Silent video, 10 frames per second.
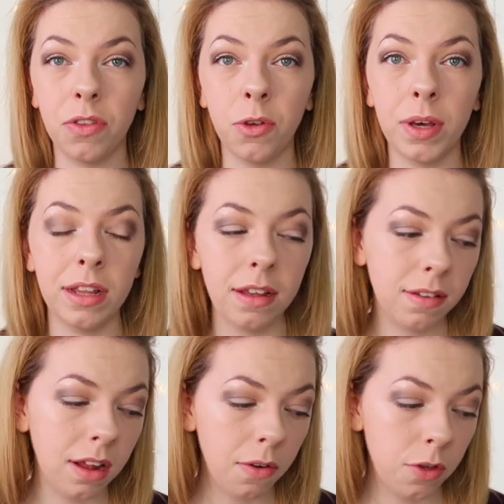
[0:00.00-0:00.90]
doing this
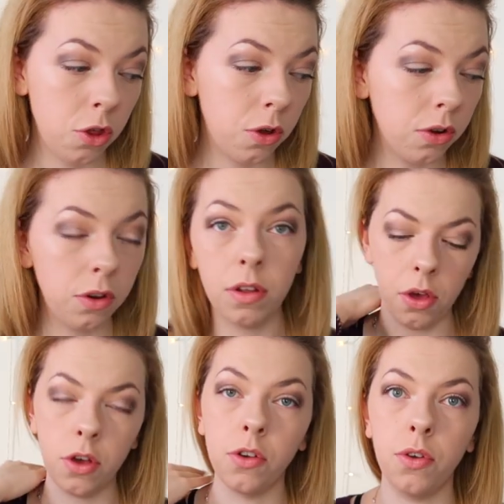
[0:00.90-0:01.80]
stuff is you can
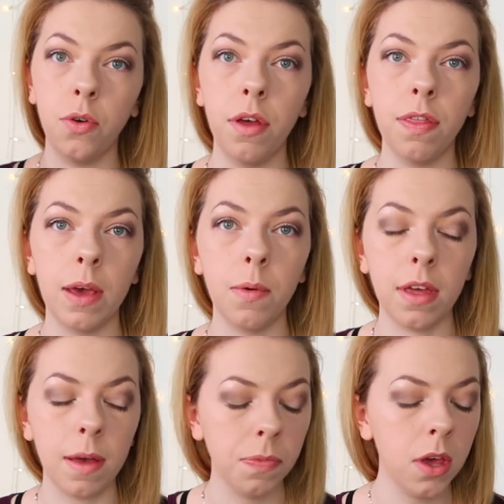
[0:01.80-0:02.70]
you can do your own thing
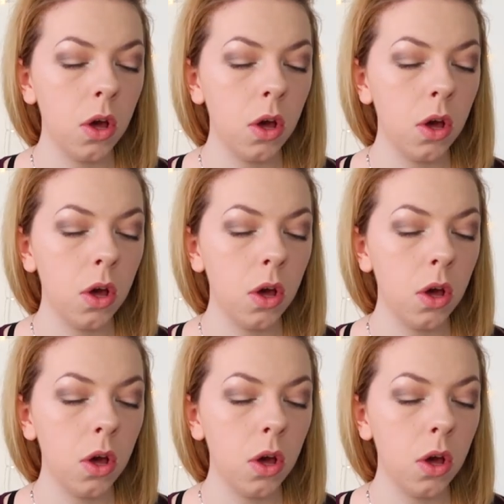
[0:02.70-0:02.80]
with it